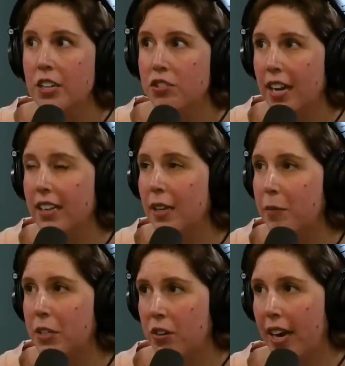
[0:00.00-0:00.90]
Jenna let
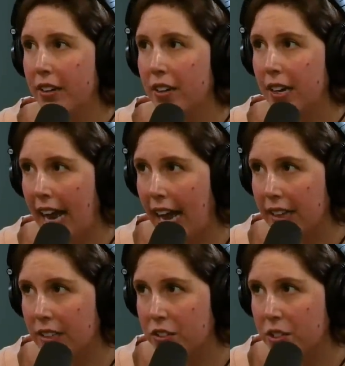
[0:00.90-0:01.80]
me try on her
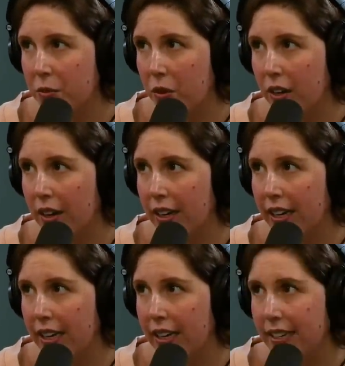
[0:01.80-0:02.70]
hat that she wore
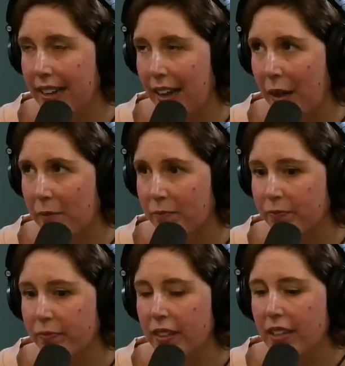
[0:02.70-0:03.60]
in
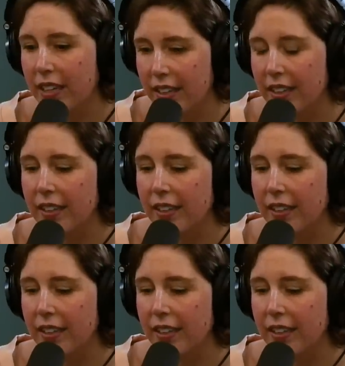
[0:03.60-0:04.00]
um, in